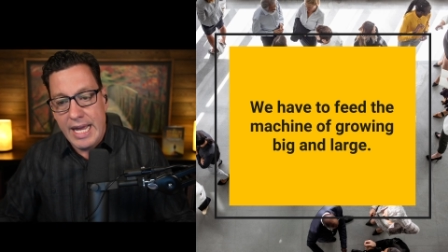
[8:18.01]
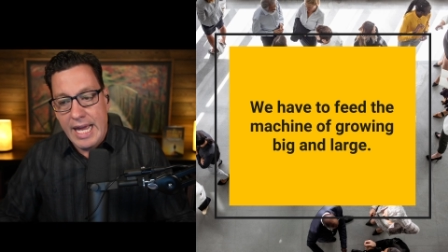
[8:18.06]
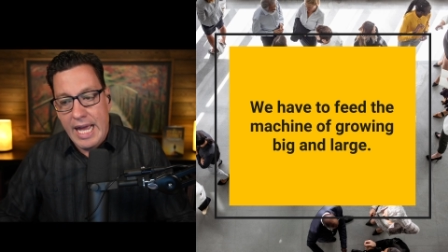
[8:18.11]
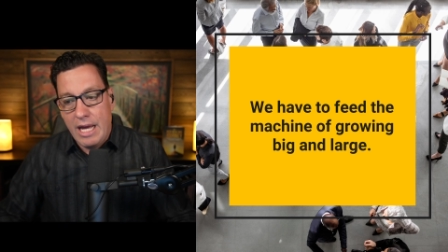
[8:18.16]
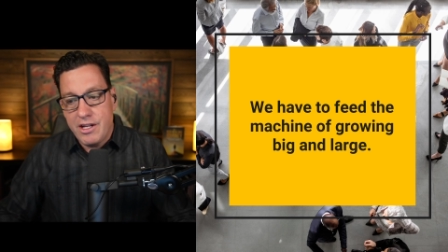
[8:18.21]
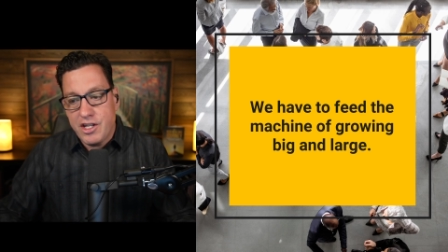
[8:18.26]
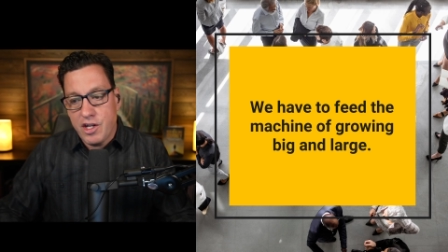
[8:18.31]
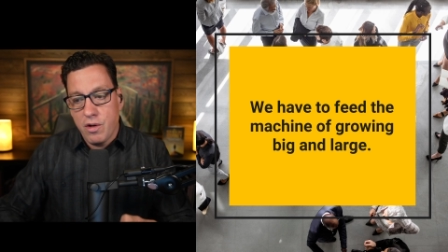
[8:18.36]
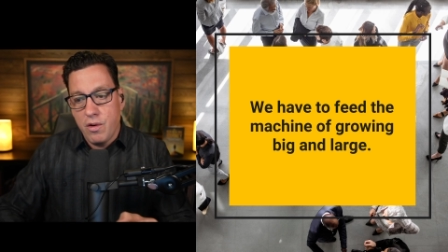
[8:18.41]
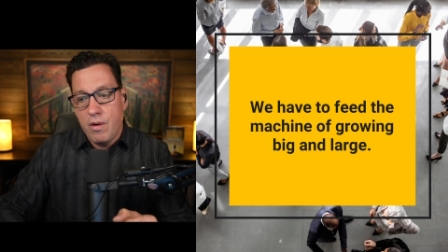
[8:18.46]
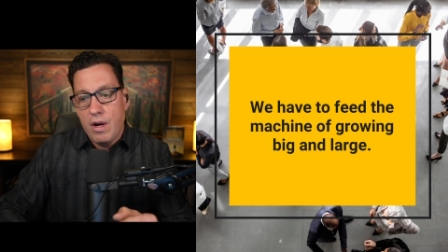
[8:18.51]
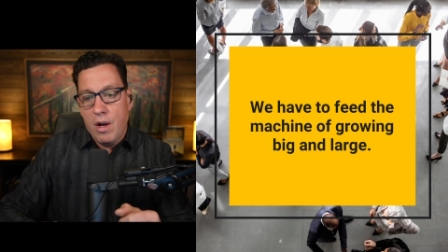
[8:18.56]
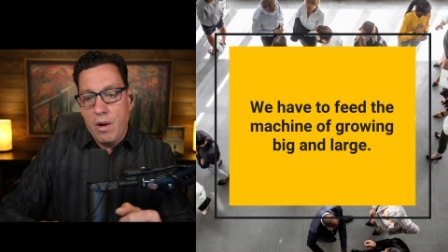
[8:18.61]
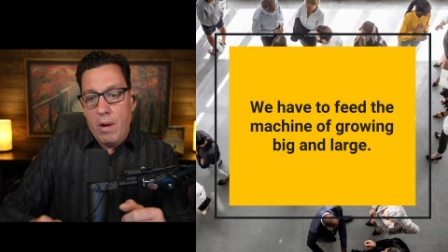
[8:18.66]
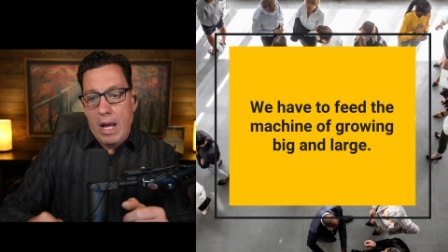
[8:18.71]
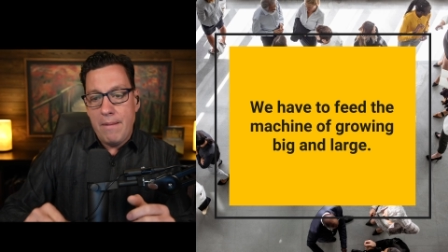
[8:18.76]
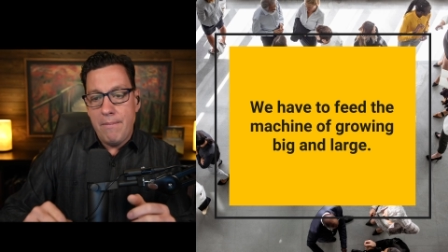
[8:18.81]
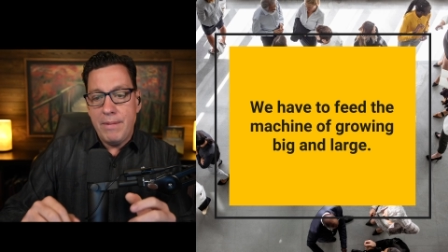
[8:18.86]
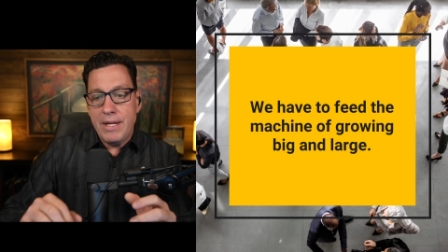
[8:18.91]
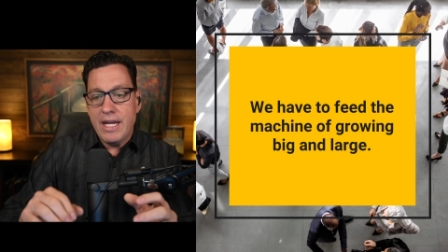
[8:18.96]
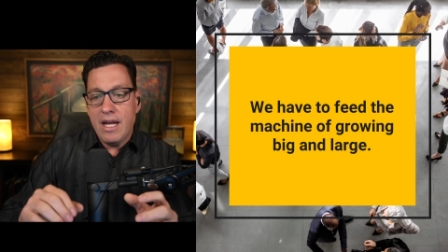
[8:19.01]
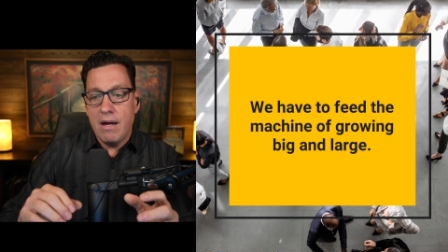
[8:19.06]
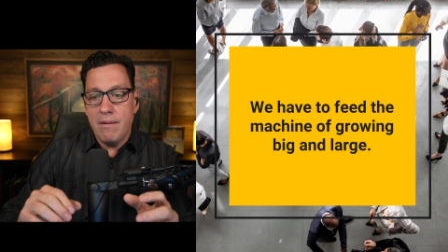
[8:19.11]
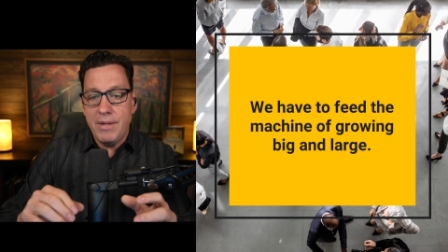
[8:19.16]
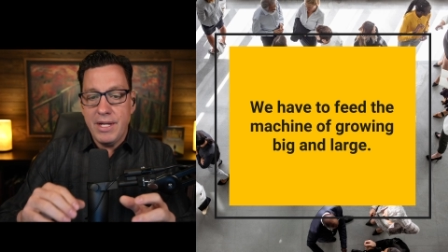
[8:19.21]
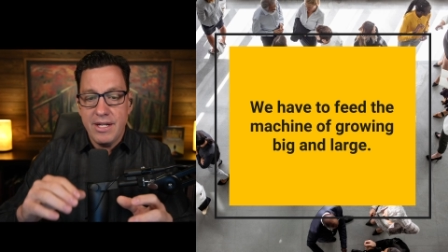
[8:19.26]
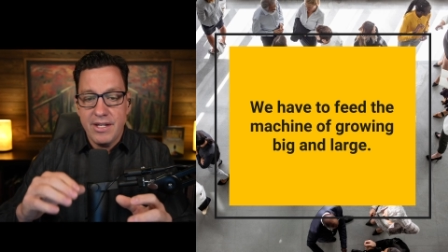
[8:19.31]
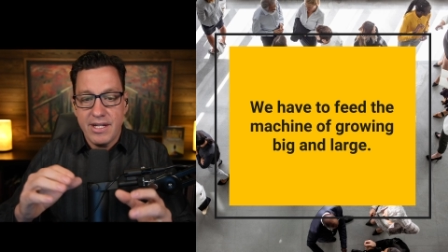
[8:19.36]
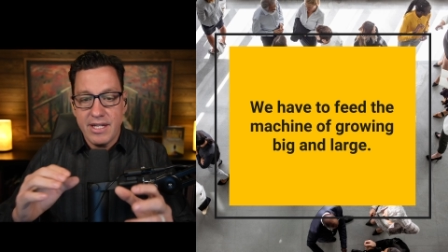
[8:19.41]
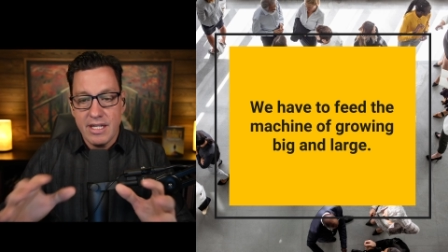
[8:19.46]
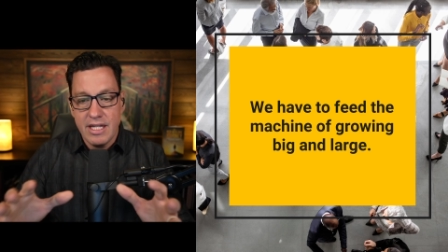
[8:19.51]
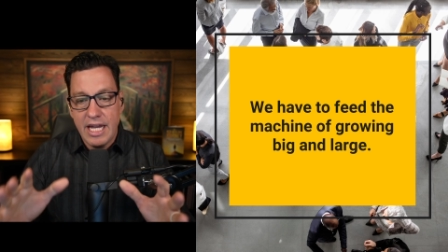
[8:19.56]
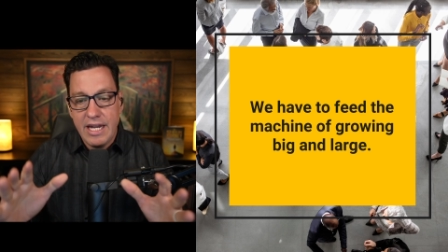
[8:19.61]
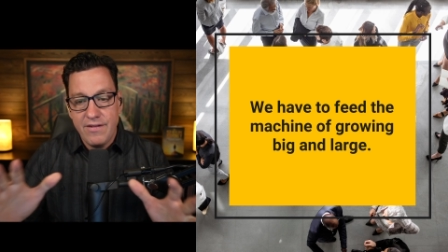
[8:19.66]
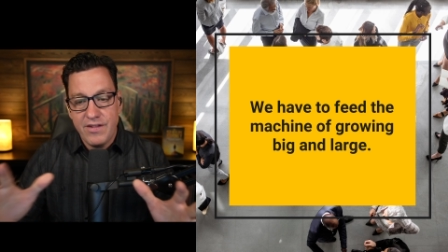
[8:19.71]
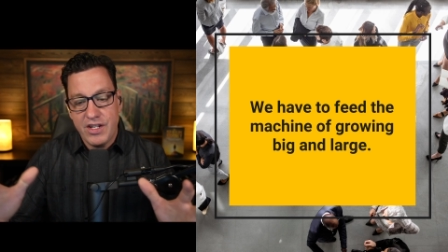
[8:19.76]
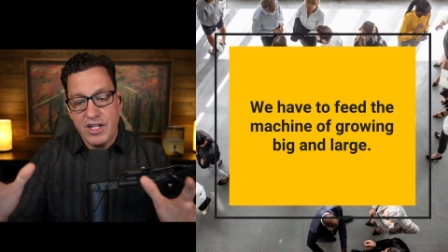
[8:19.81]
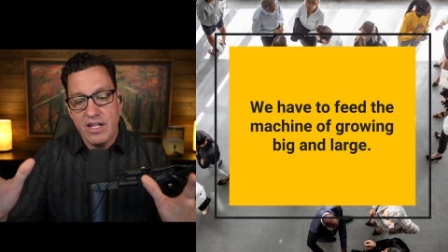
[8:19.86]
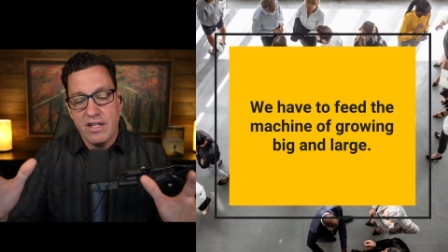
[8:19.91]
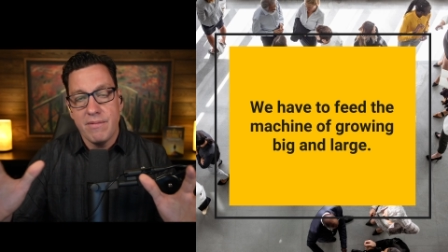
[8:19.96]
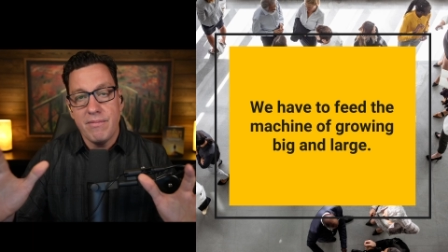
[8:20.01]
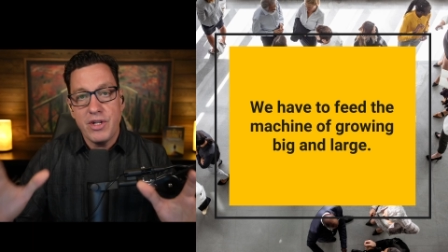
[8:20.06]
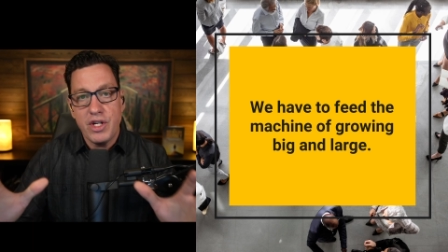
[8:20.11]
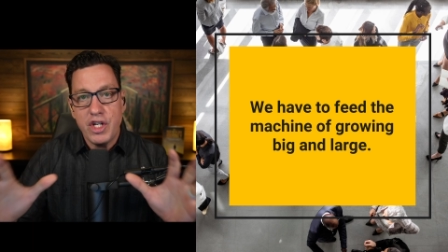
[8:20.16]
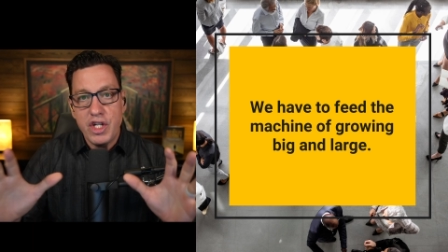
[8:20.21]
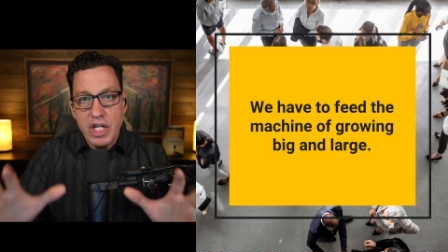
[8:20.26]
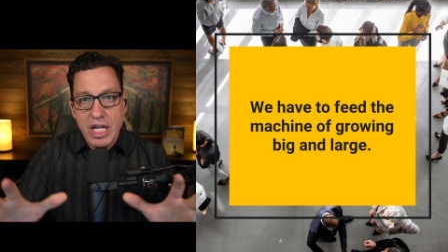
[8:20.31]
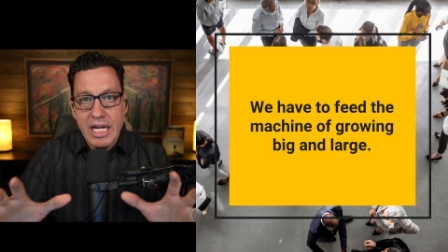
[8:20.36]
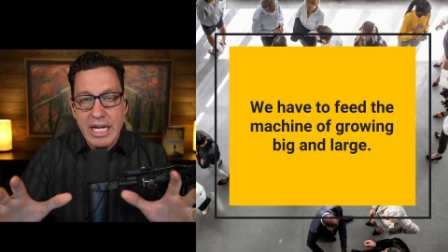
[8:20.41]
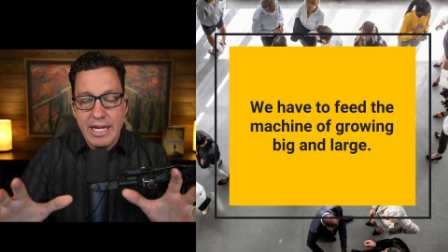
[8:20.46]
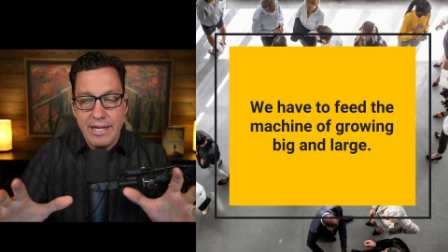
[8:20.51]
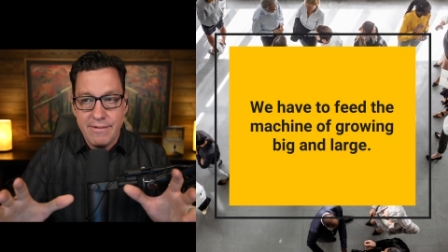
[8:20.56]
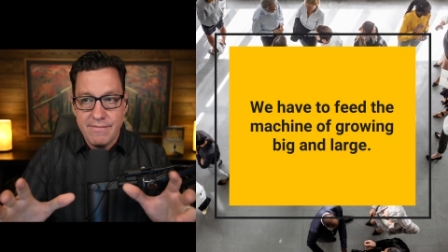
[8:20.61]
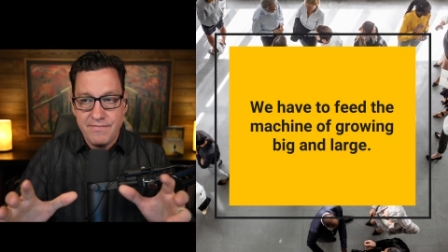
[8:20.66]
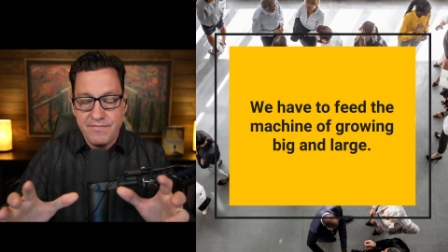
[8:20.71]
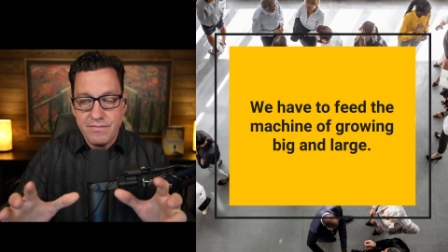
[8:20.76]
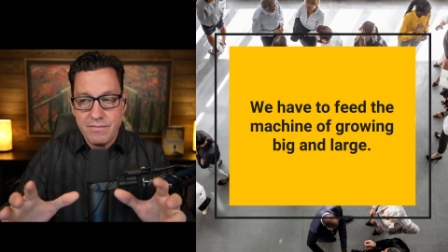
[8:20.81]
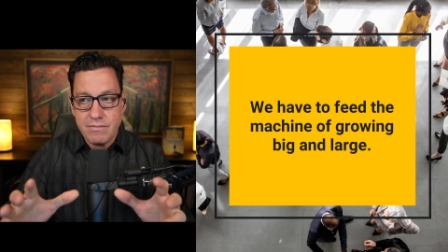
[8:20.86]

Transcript: And so in becoming slaves to the machine,